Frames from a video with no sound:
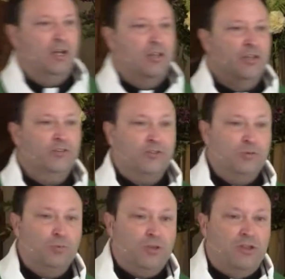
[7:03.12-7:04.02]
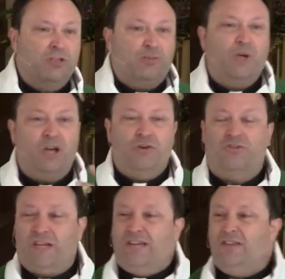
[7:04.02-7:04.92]
This we
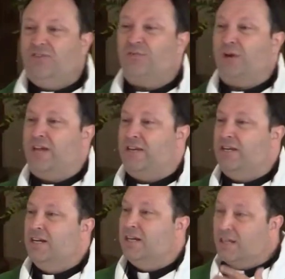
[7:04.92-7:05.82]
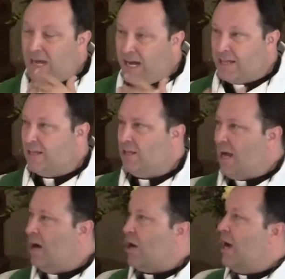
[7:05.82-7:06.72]
understand this way, that God,
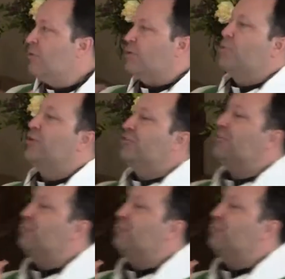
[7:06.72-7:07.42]
what does this